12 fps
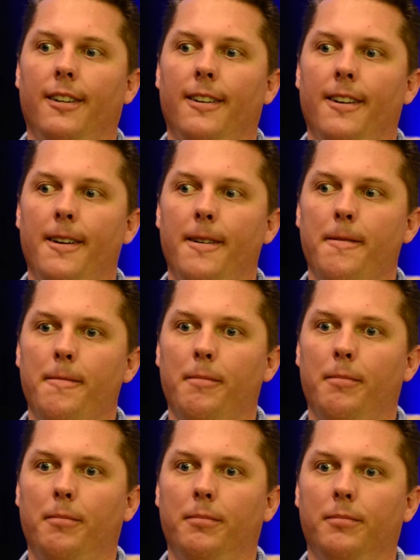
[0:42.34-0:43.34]
um,
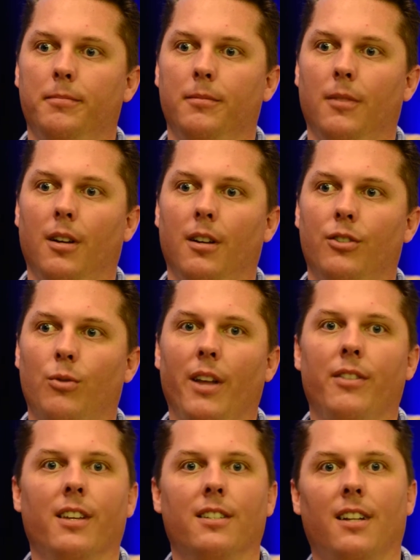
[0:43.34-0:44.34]
uh, try
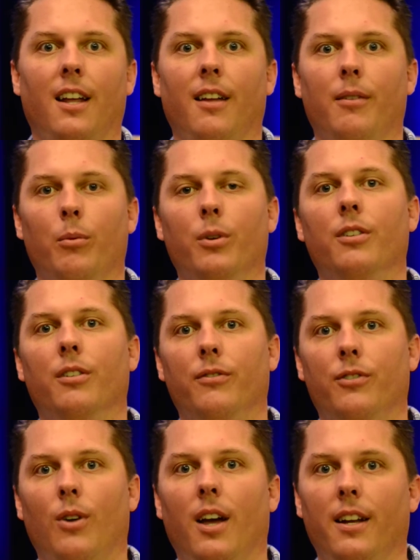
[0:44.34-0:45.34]
things that I wouldn't
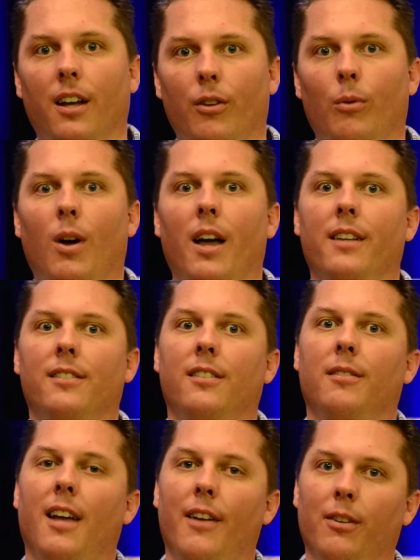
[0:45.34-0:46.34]
have tried
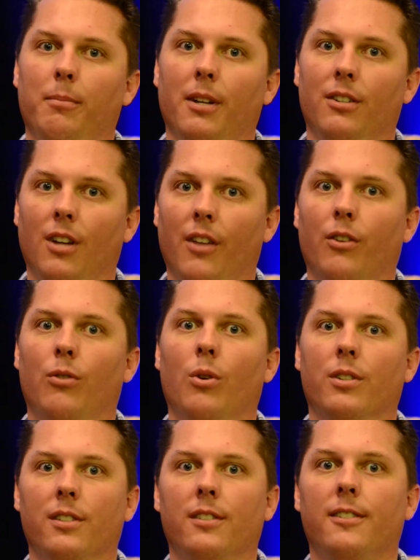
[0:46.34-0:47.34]
otherwise, having been to other
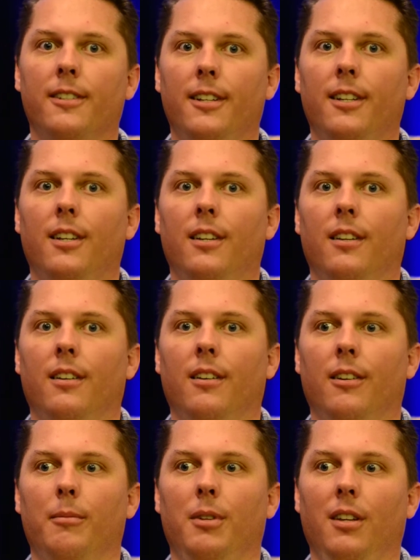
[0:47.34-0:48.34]
courses.
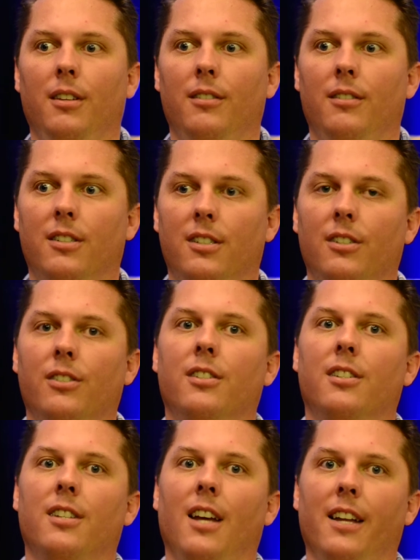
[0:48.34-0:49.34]
Um, he distills
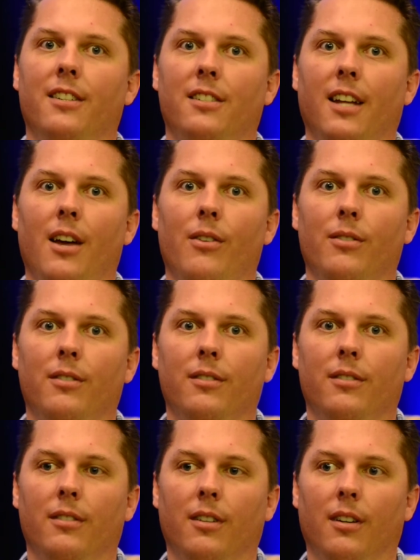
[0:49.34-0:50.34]
the science down
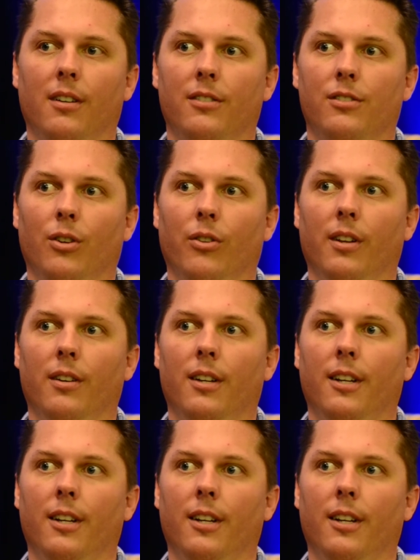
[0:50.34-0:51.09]
uh, so that,